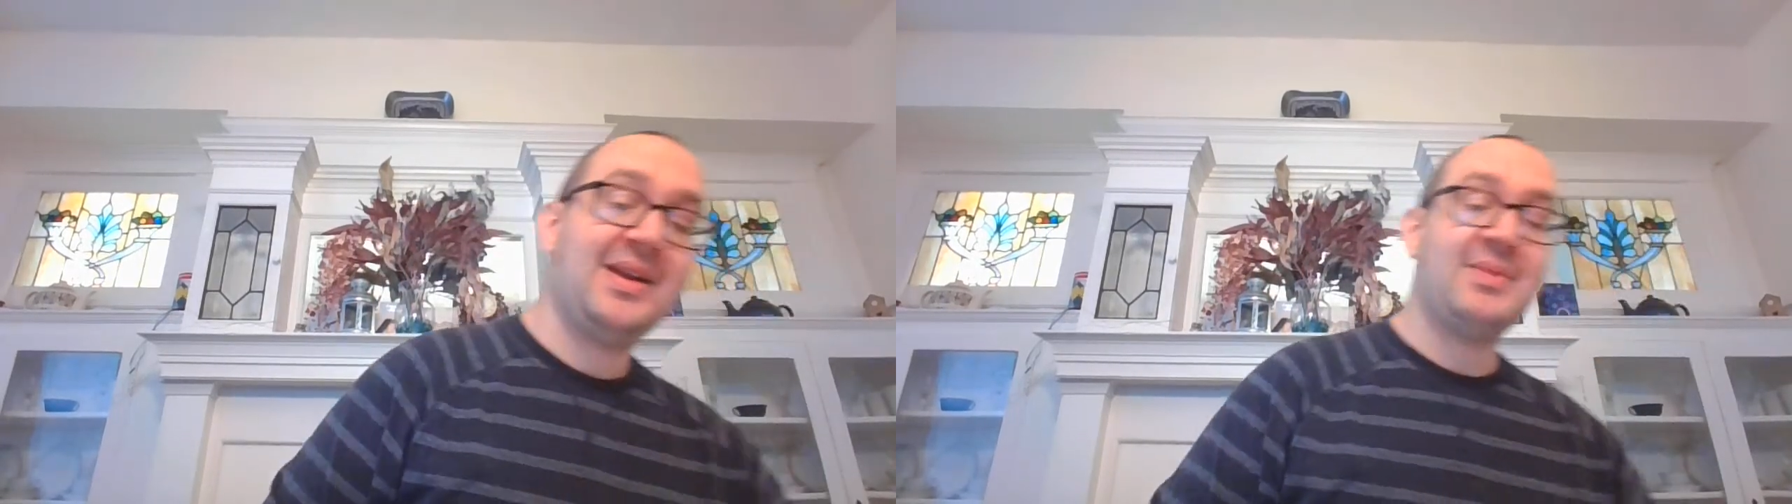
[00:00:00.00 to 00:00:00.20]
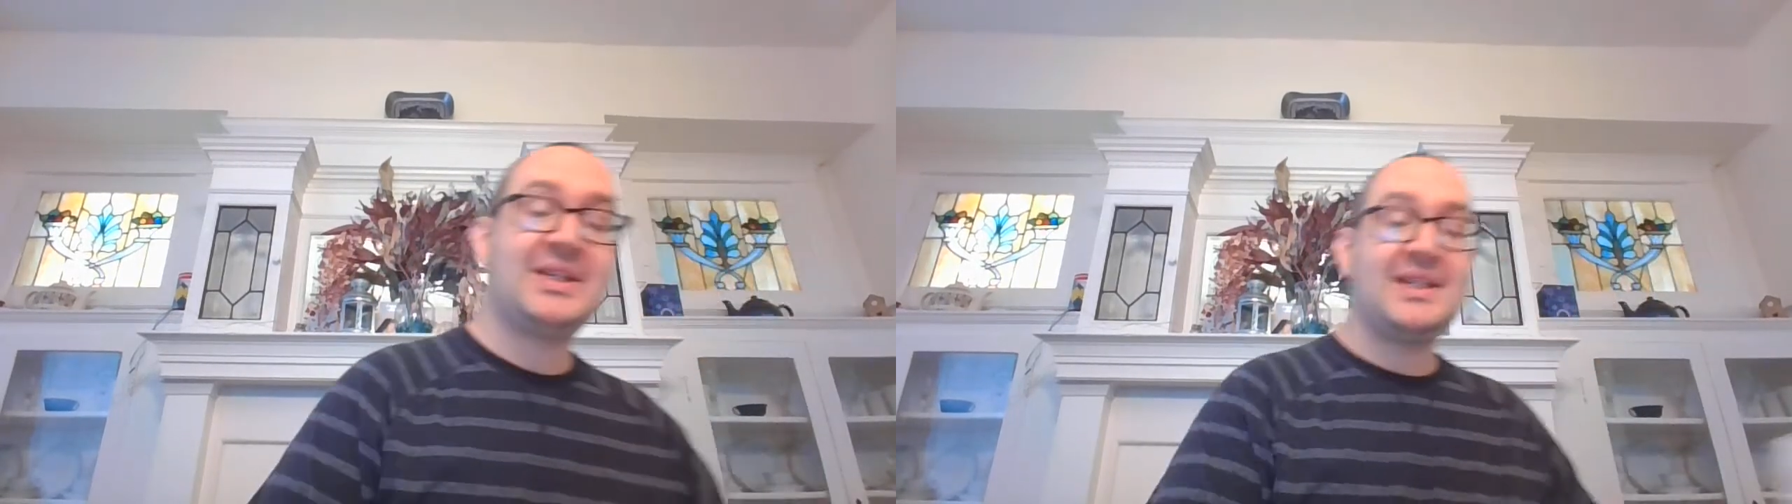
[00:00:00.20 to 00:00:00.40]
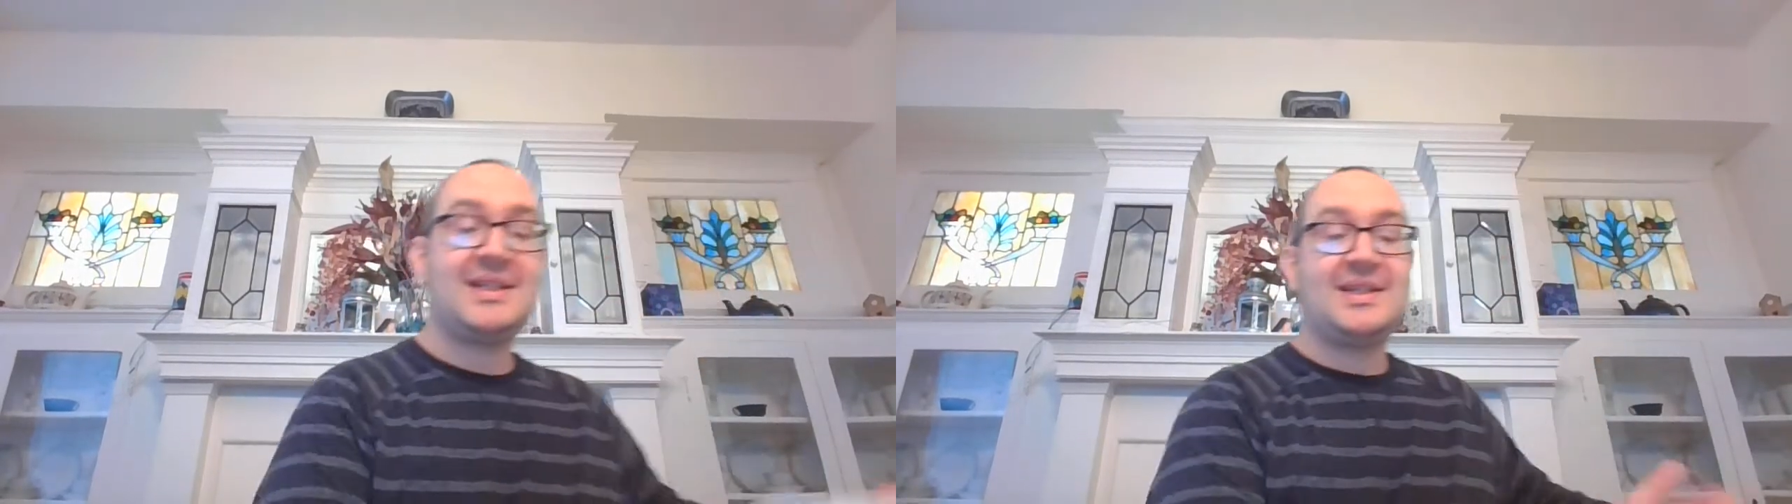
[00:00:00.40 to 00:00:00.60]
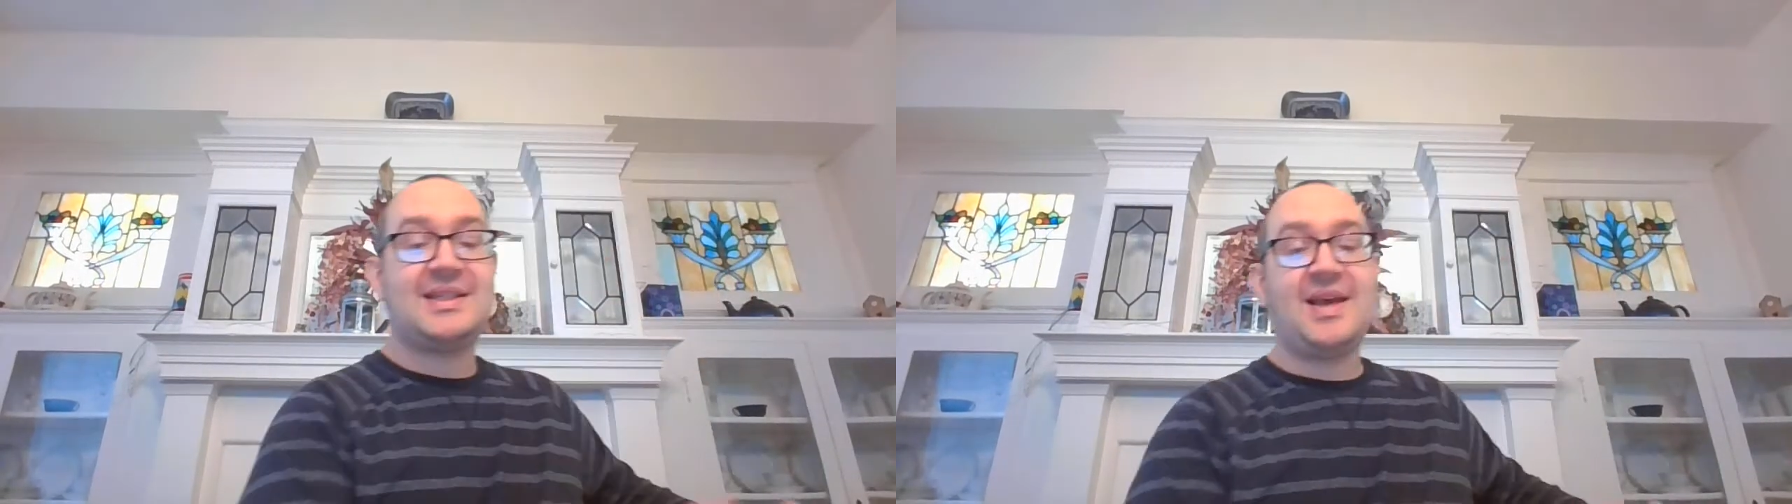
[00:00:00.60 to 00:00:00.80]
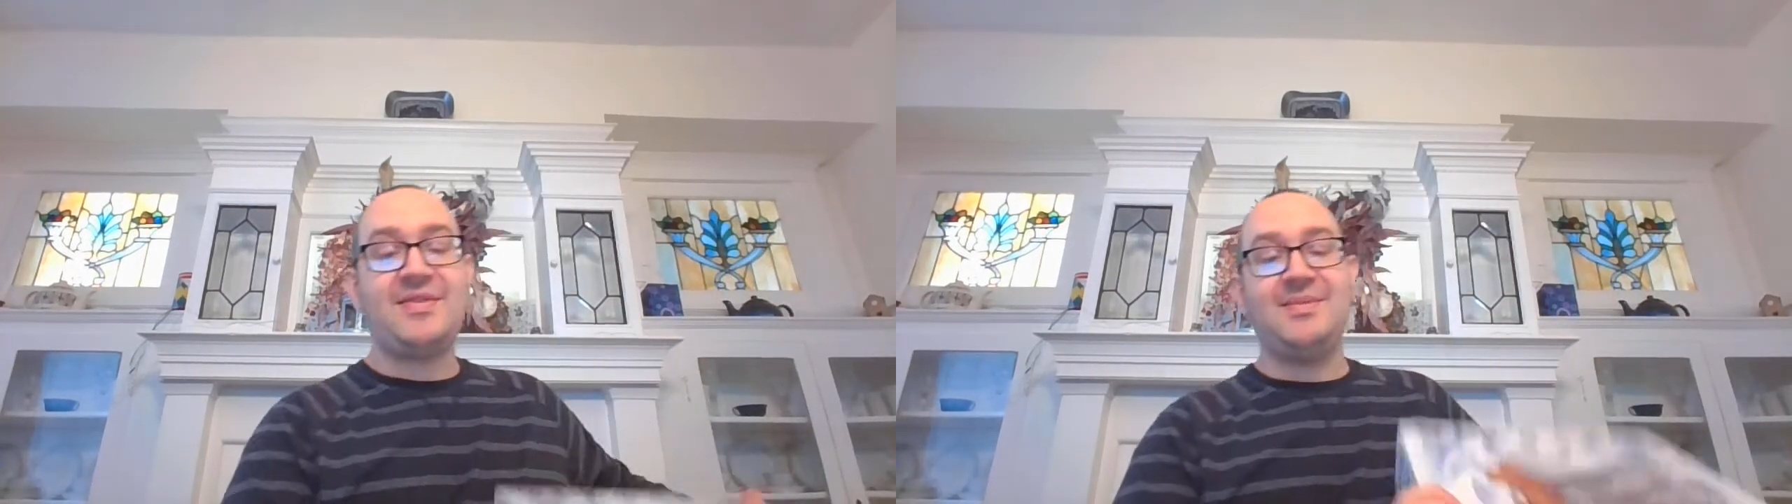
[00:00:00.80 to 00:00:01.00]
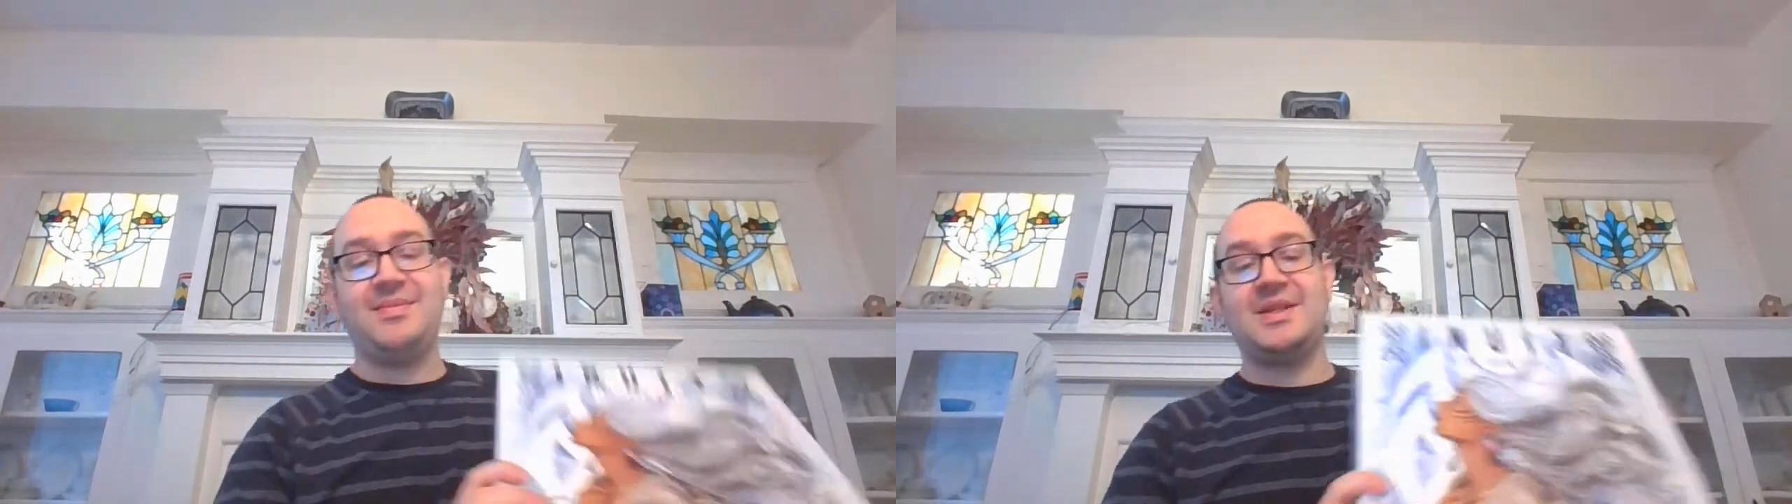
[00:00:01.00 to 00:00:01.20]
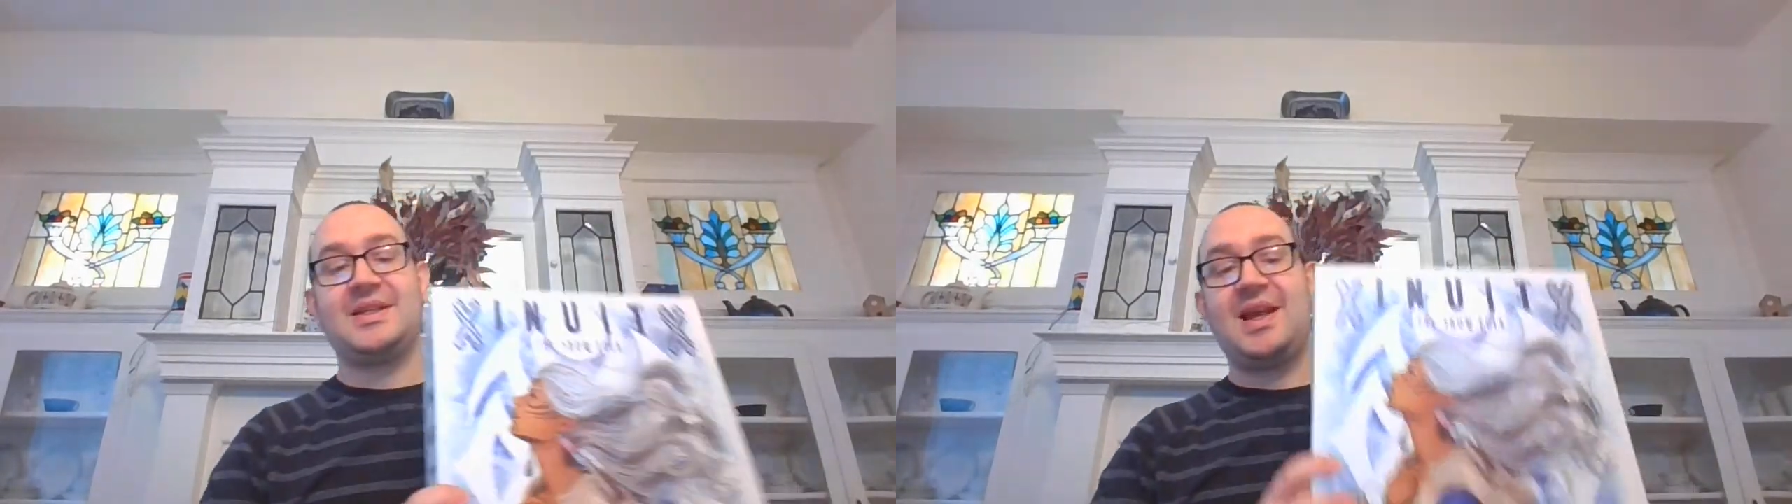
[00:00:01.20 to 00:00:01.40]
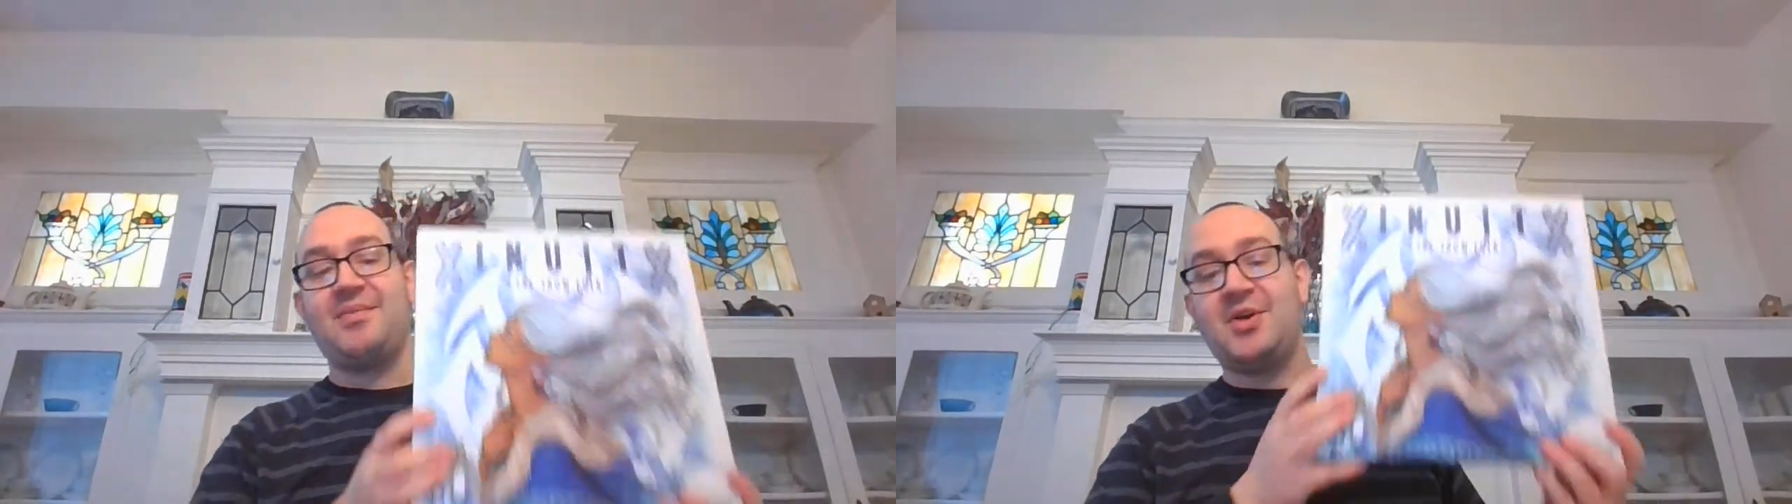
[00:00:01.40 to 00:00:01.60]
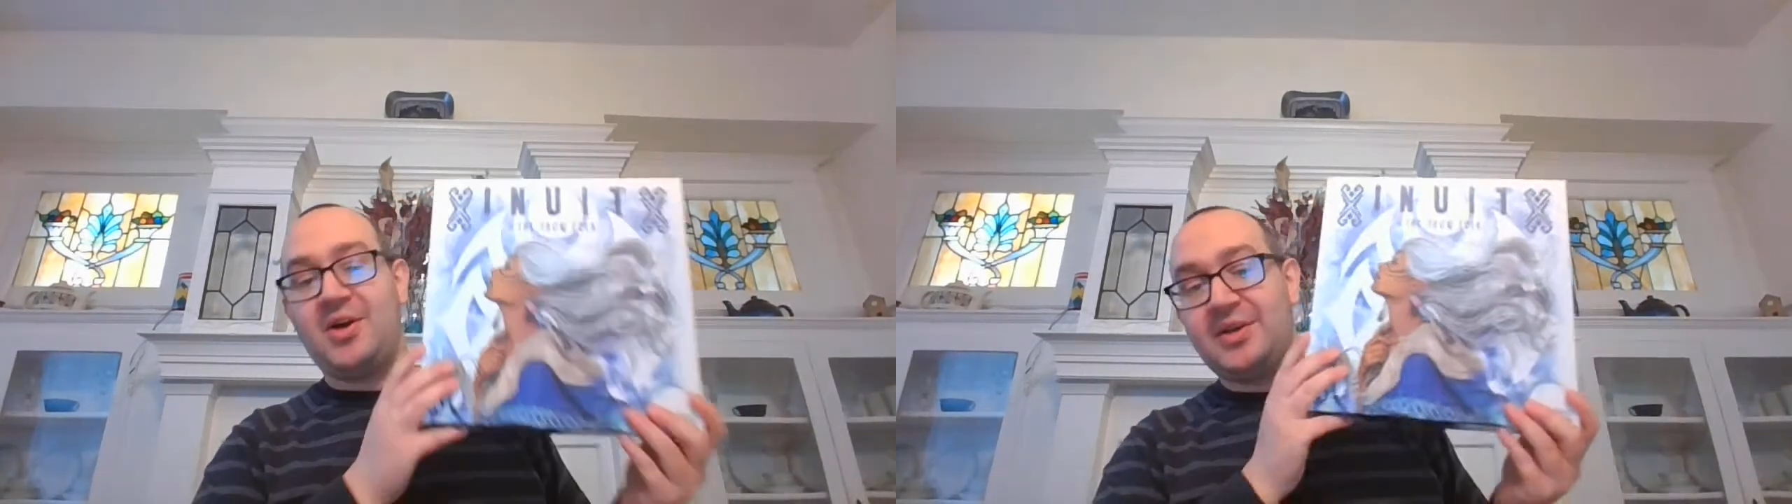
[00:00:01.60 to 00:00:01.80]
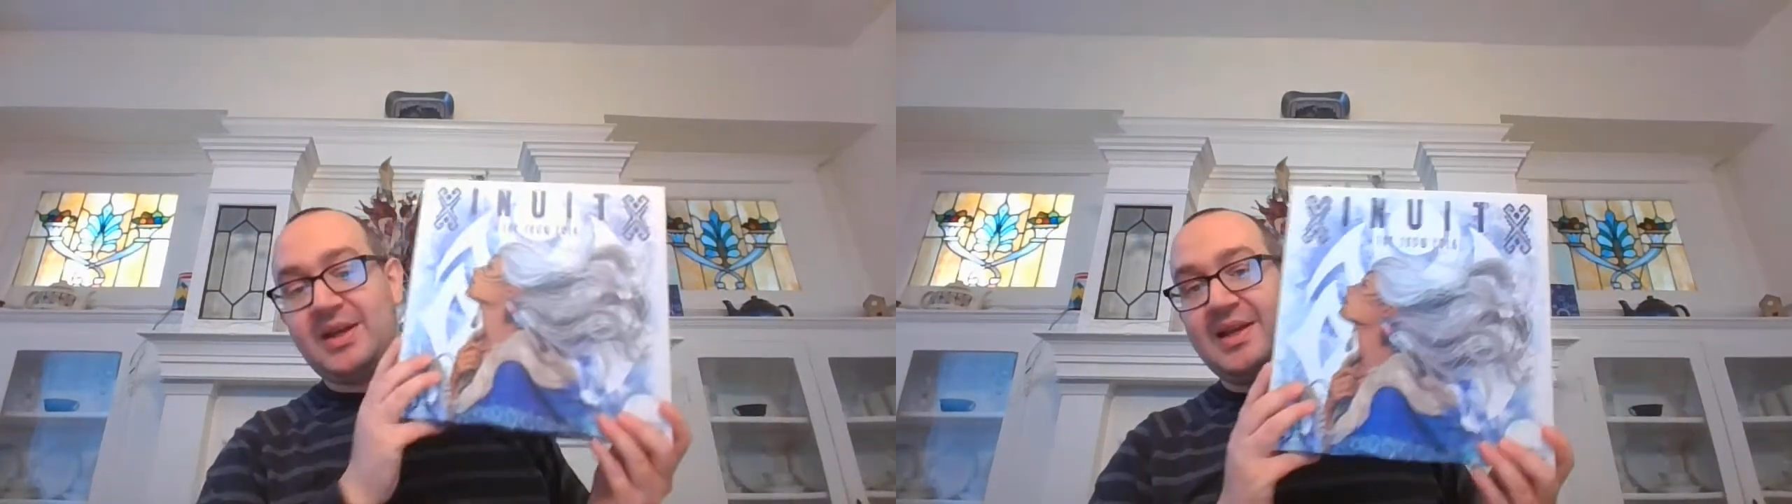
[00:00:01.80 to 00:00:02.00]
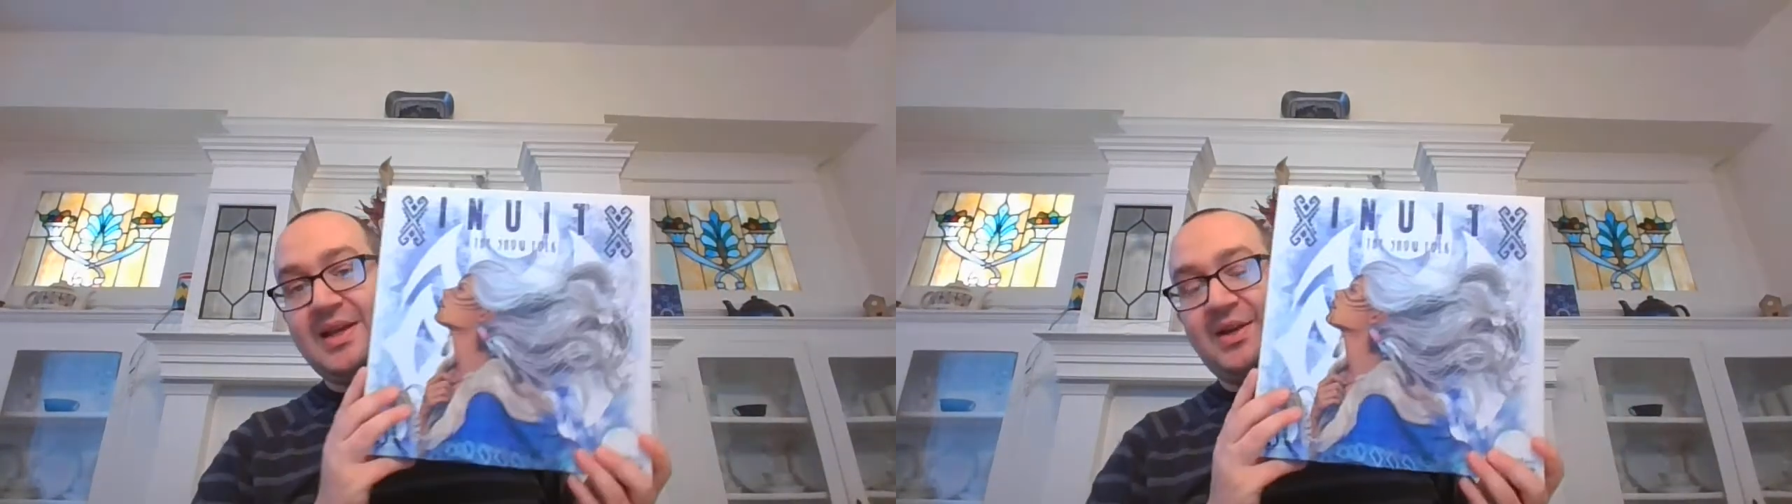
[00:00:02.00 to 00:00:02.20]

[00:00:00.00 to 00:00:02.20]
Number 67 is a game called